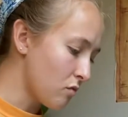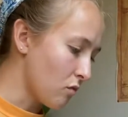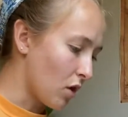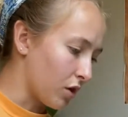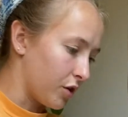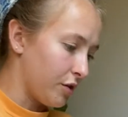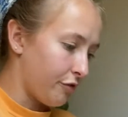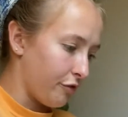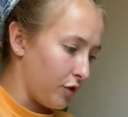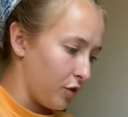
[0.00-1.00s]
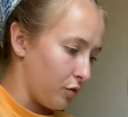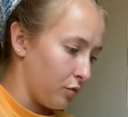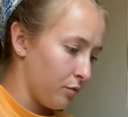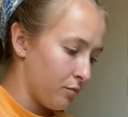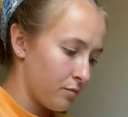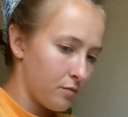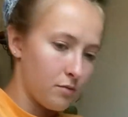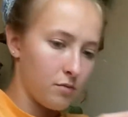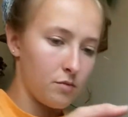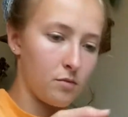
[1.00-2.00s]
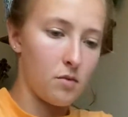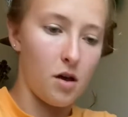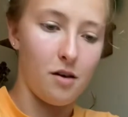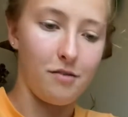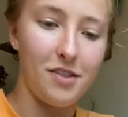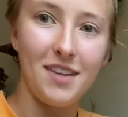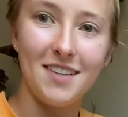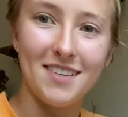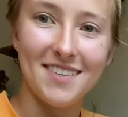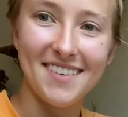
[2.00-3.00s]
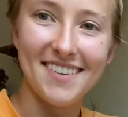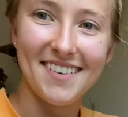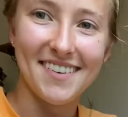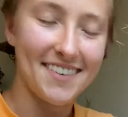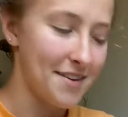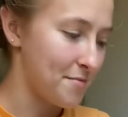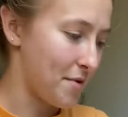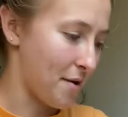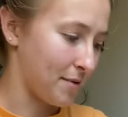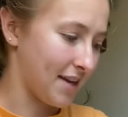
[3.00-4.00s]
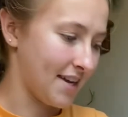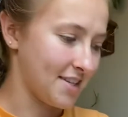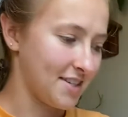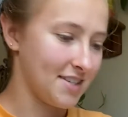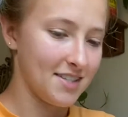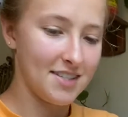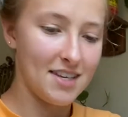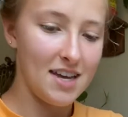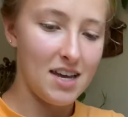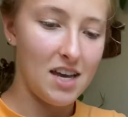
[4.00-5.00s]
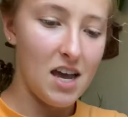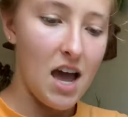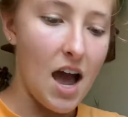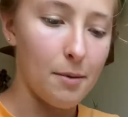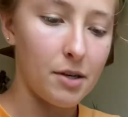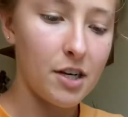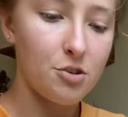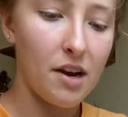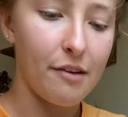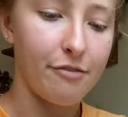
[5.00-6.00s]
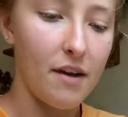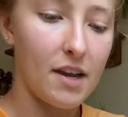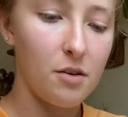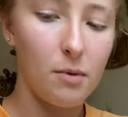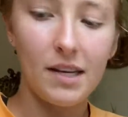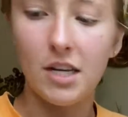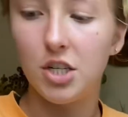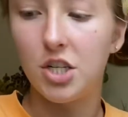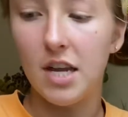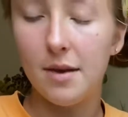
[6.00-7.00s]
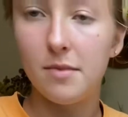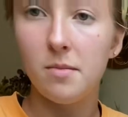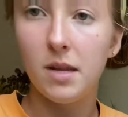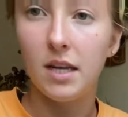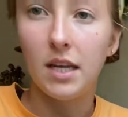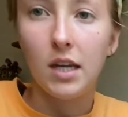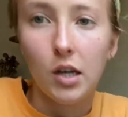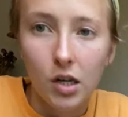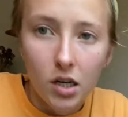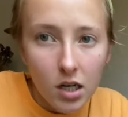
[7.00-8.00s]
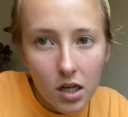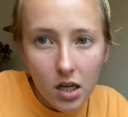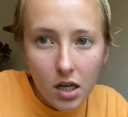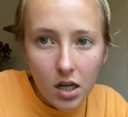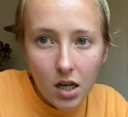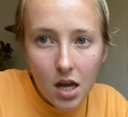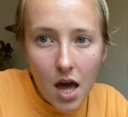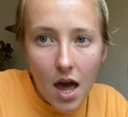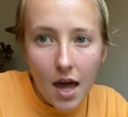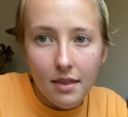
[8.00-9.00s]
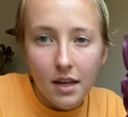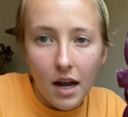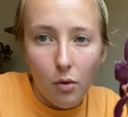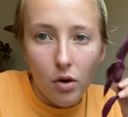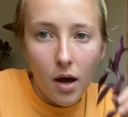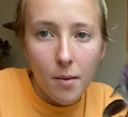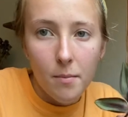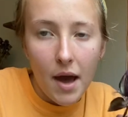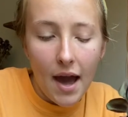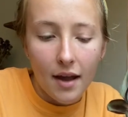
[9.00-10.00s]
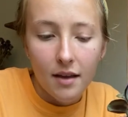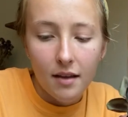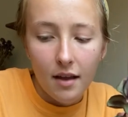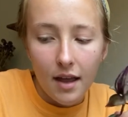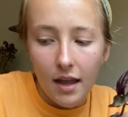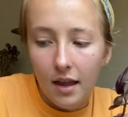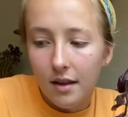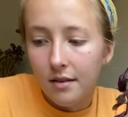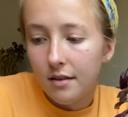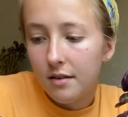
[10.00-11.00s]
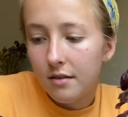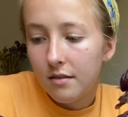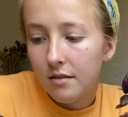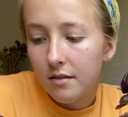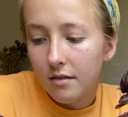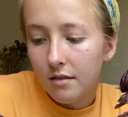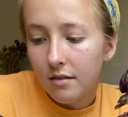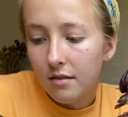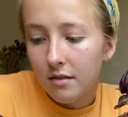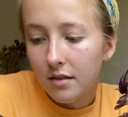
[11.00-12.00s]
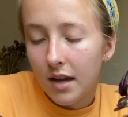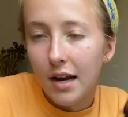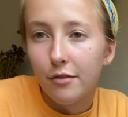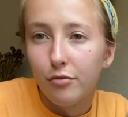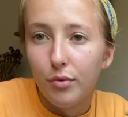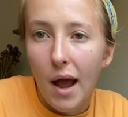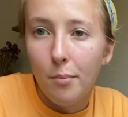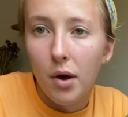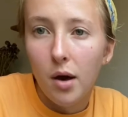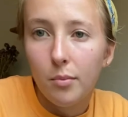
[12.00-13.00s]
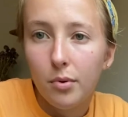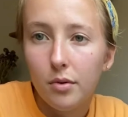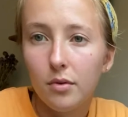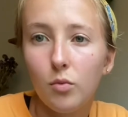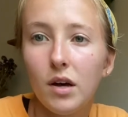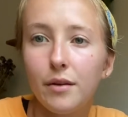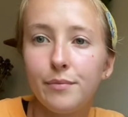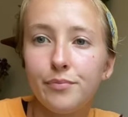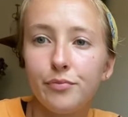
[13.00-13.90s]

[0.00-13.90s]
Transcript: a good few of these propagations. I'm gonna try to find a way to jam them in here, and then I will come back and kind of wrap up. Well,